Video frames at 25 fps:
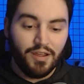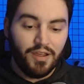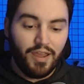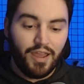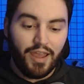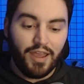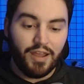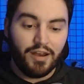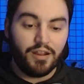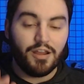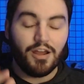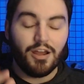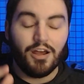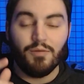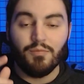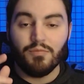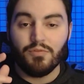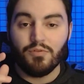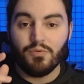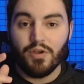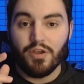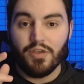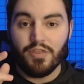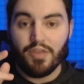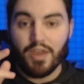and it comes
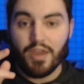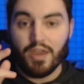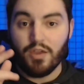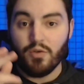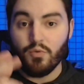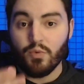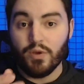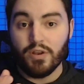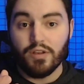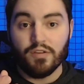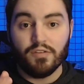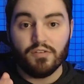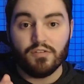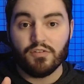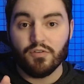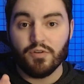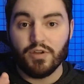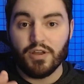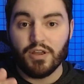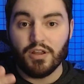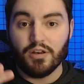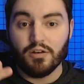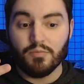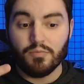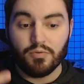with a
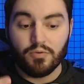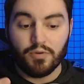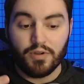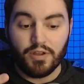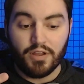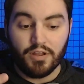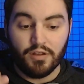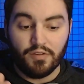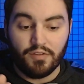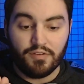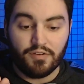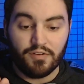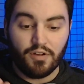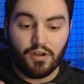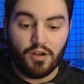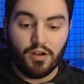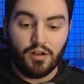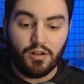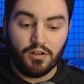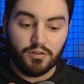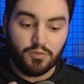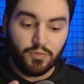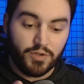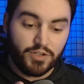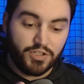windscreen
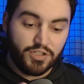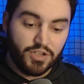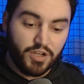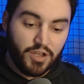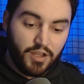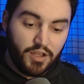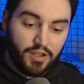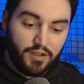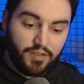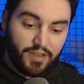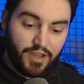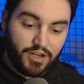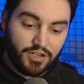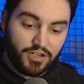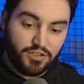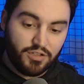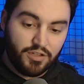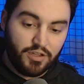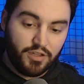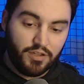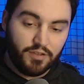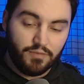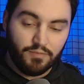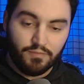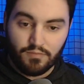pre-installed, which it's
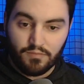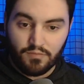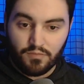actually,